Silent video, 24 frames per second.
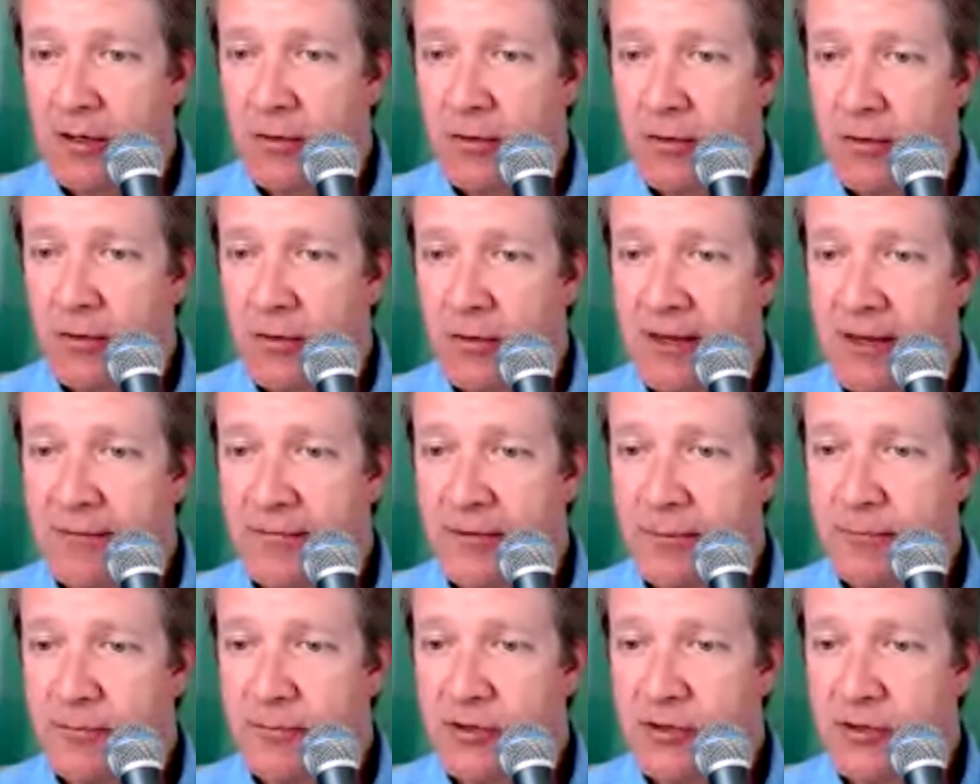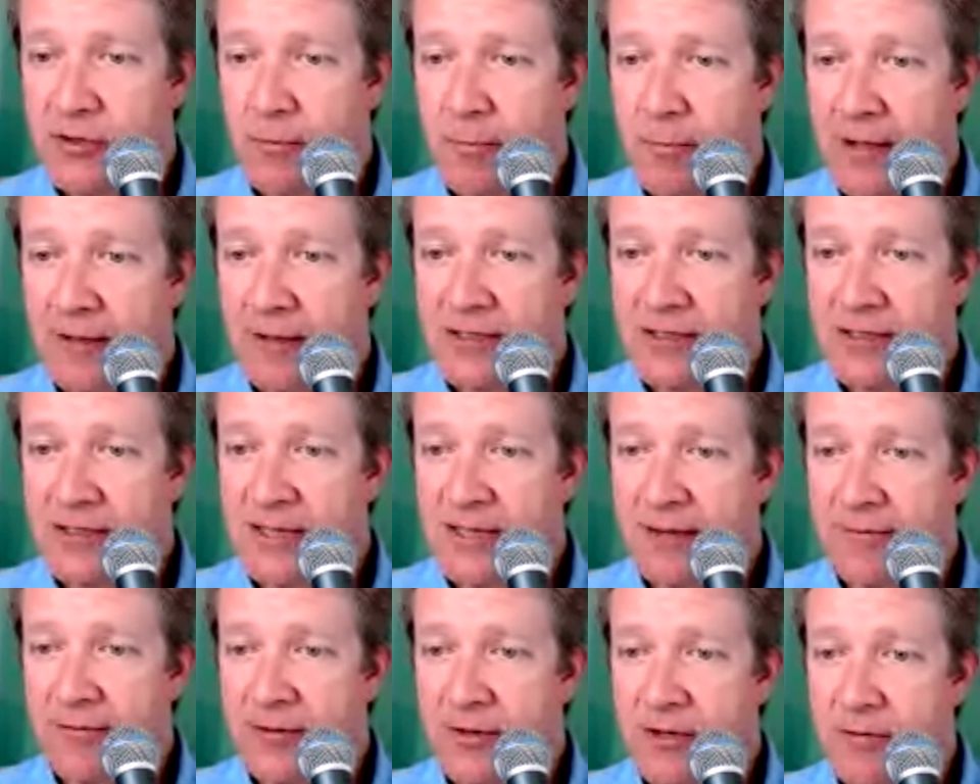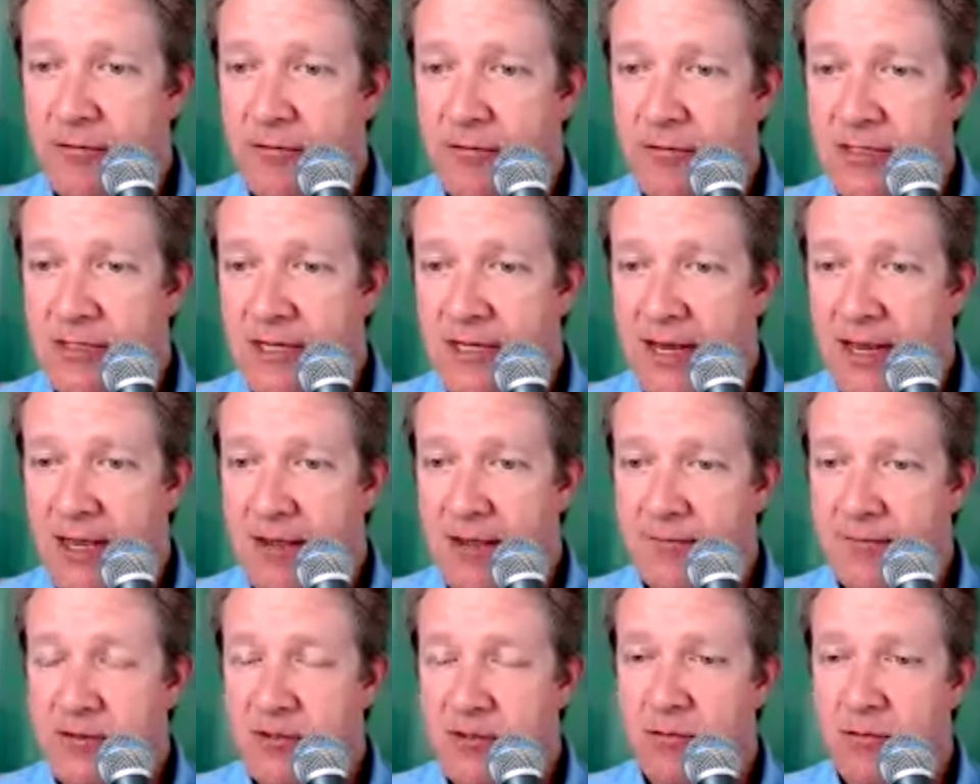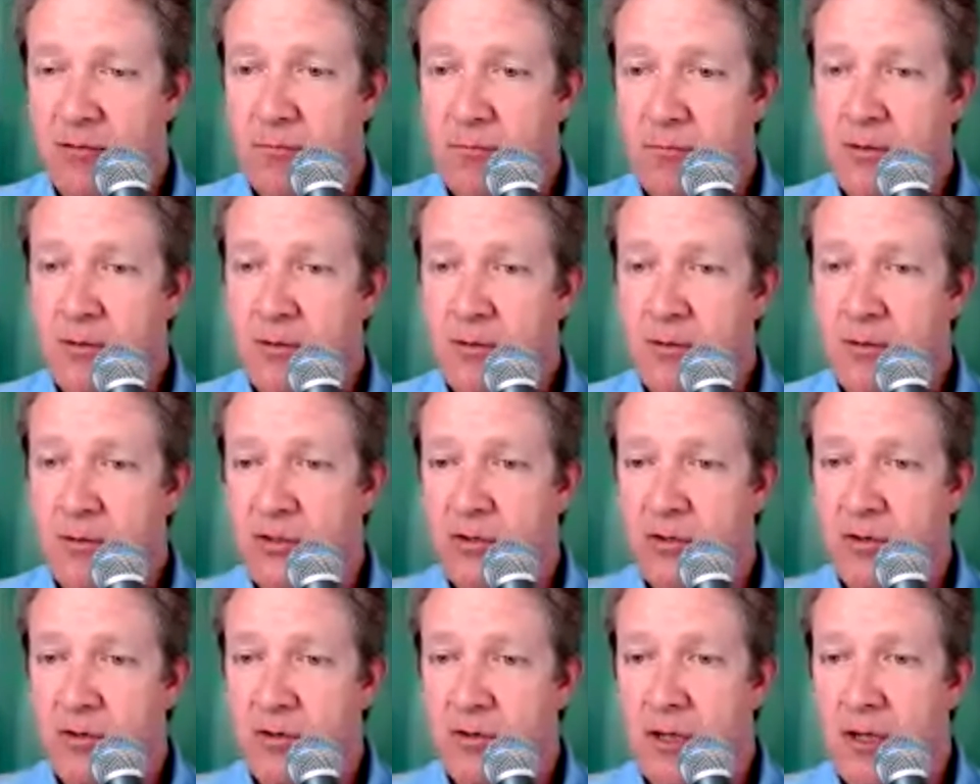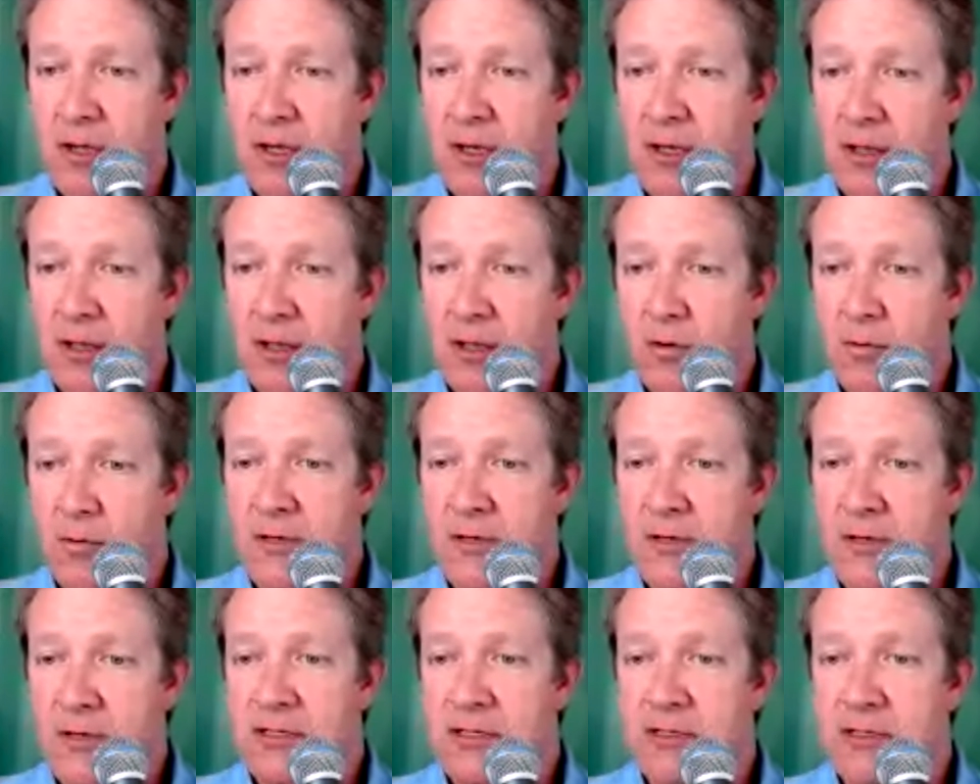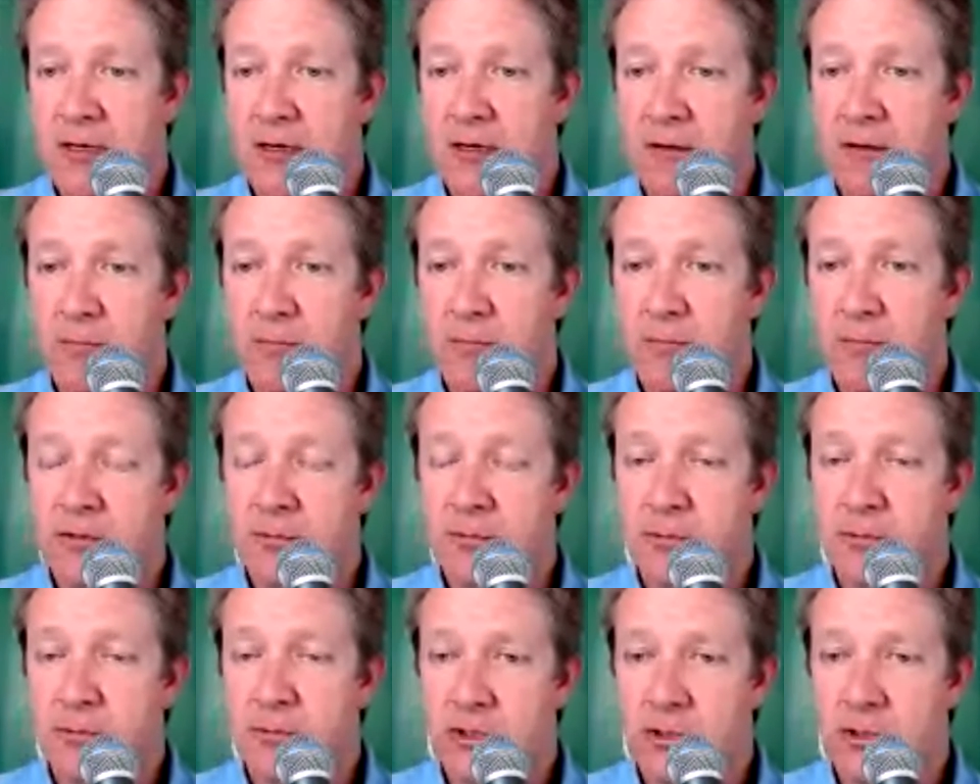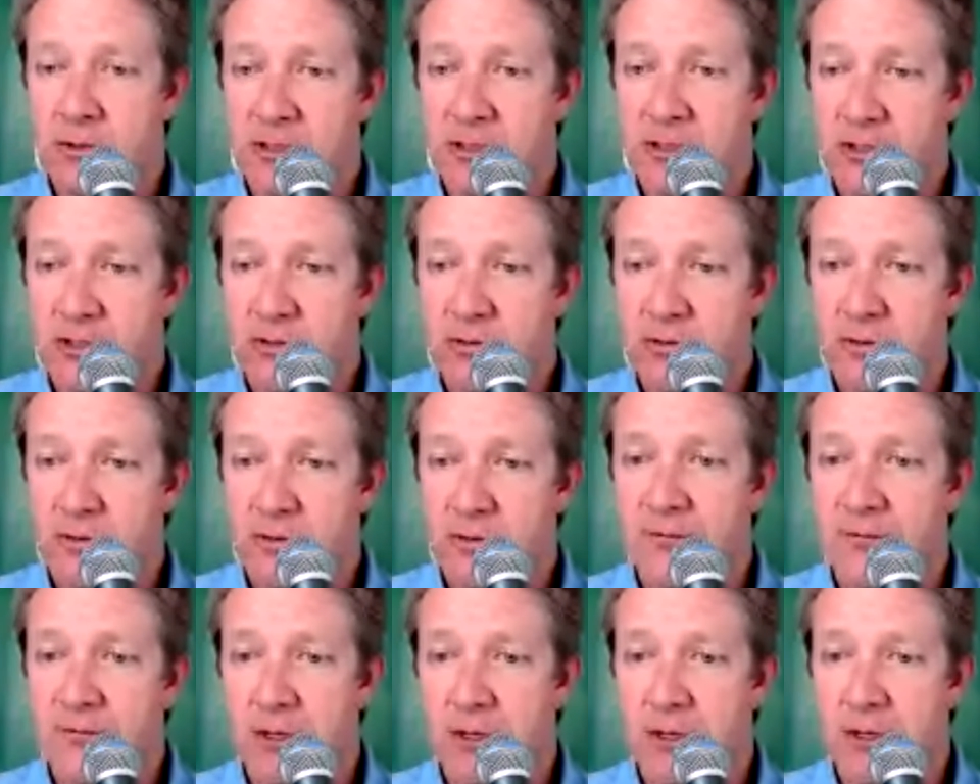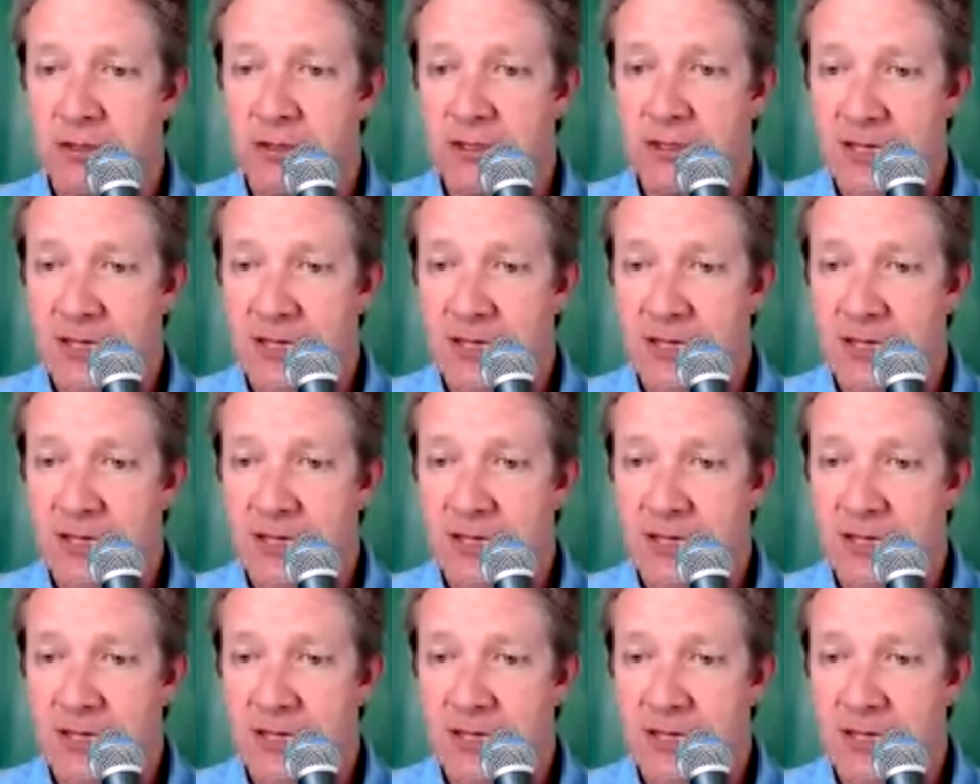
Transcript: We have up to about 700 staff, so most quizzes are multiple choice, true, false.